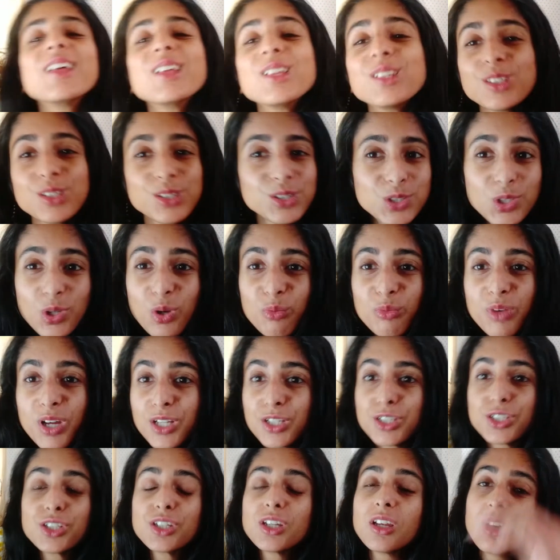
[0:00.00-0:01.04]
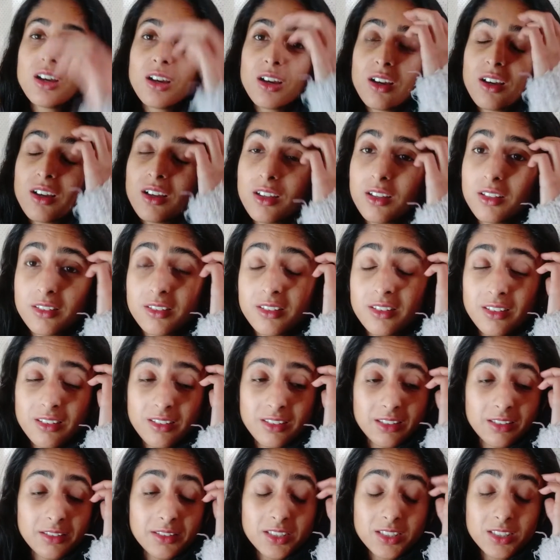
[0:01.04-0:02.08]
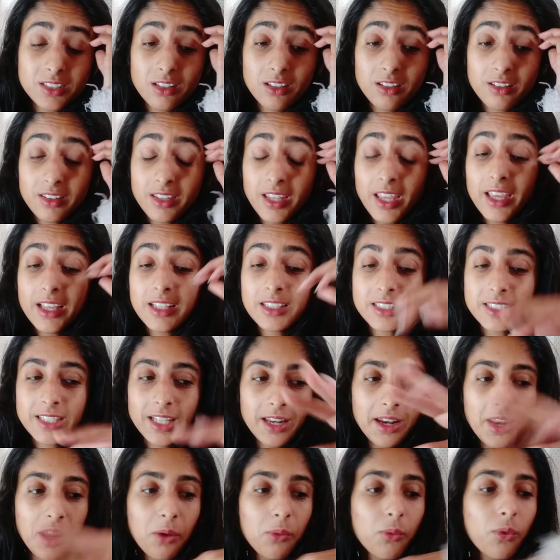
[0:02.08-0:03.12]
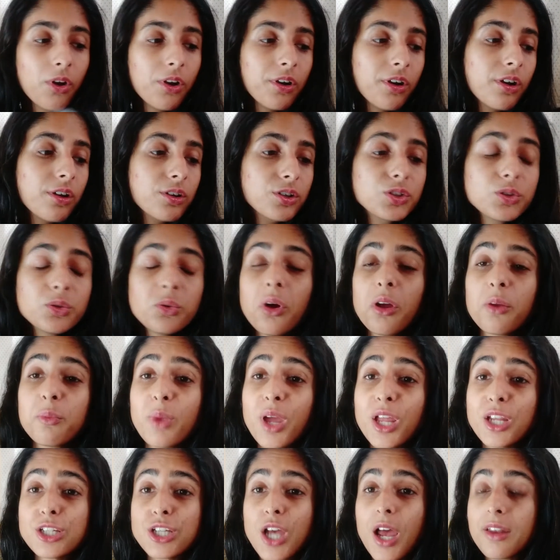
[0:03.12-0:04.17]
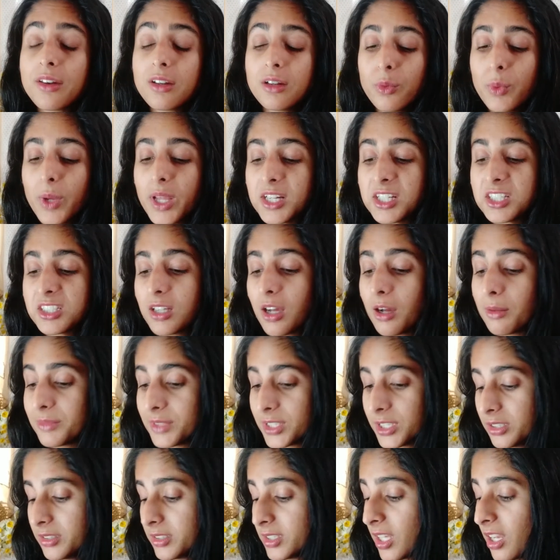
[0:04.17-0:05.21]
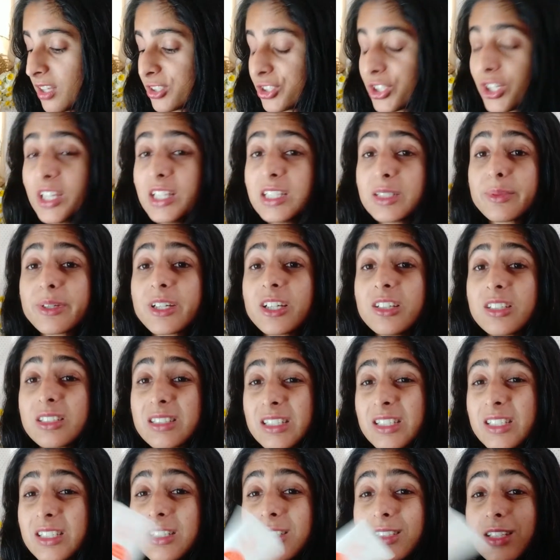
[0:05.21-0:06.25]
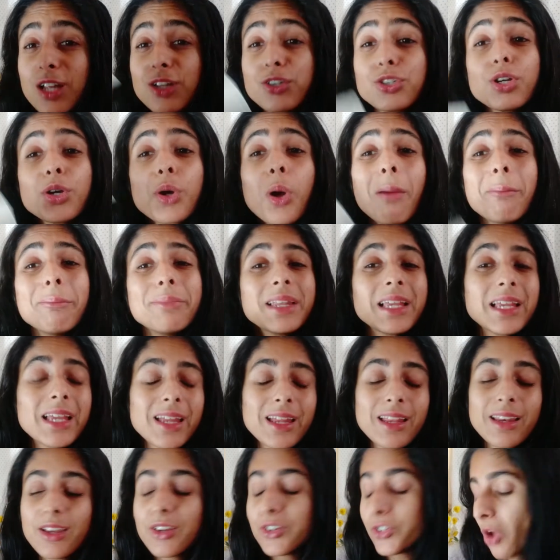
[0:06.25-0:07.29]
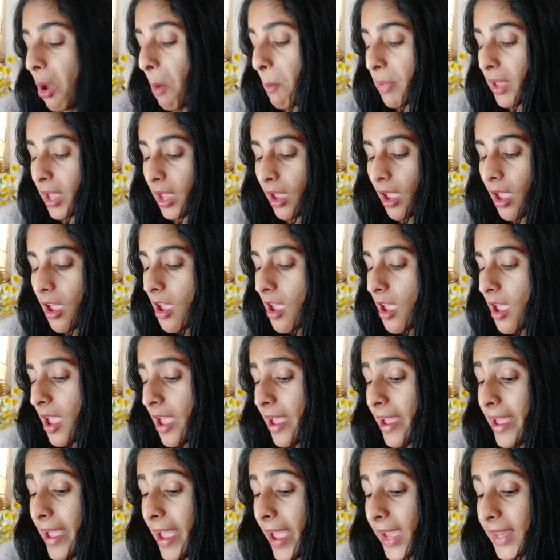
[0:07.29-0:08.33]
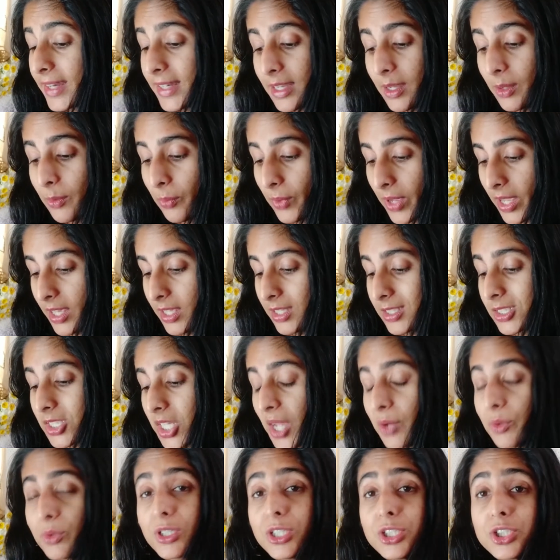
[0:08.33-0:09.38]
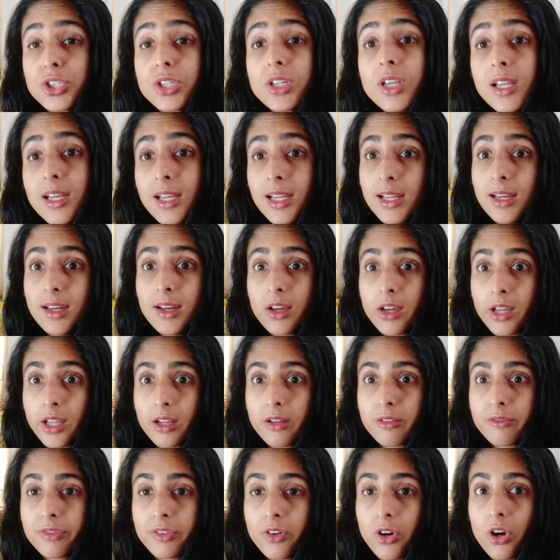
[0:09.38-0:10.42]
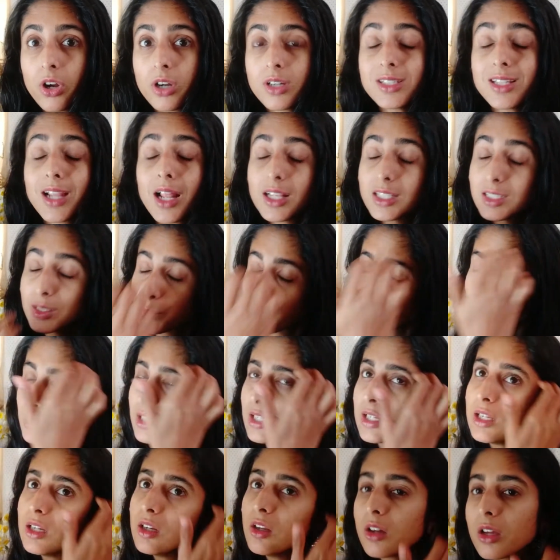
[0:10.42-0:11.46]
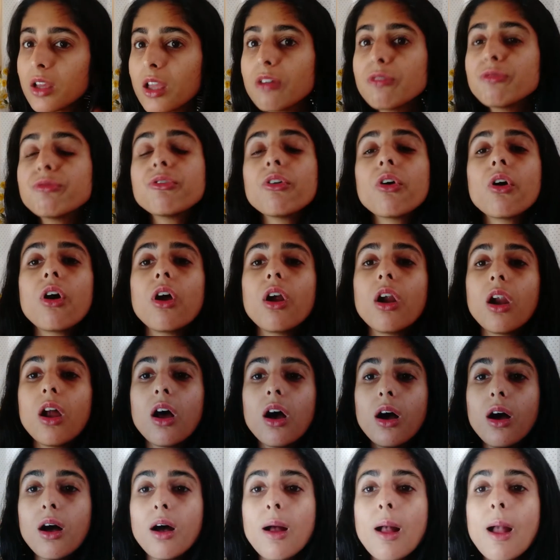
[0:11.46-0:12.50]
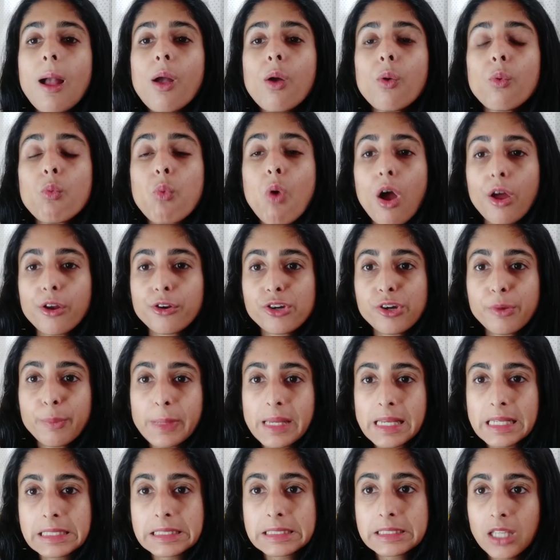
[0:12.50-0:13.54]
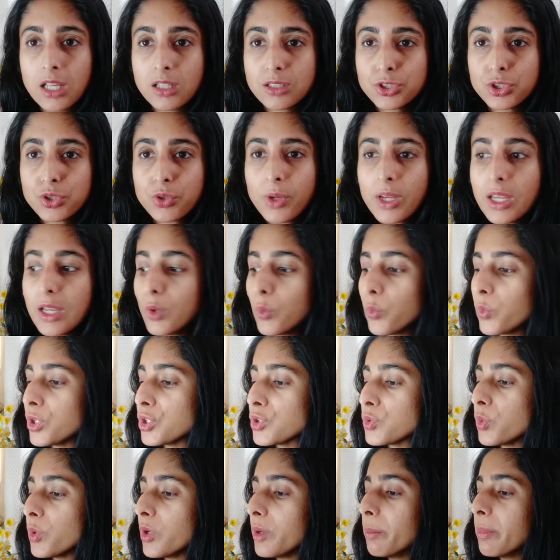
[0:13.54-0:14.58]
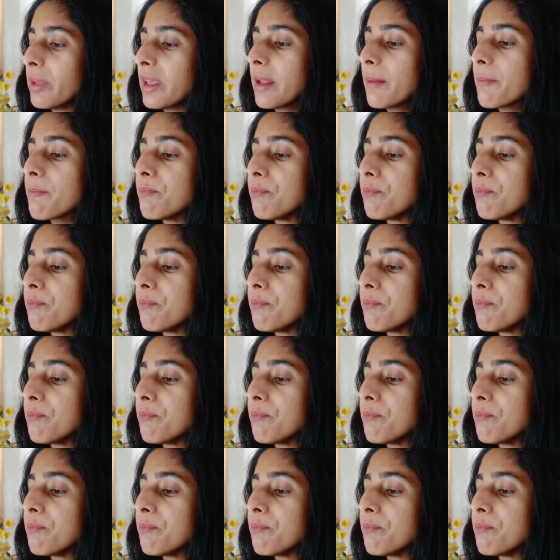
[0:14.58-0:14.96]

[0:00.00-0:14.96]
there's so much things that I want to do on my channel when it comes to sunscreens because this is such a complicated topic. Anyway, so I was really desperately looking for a water-based sunscreen which would be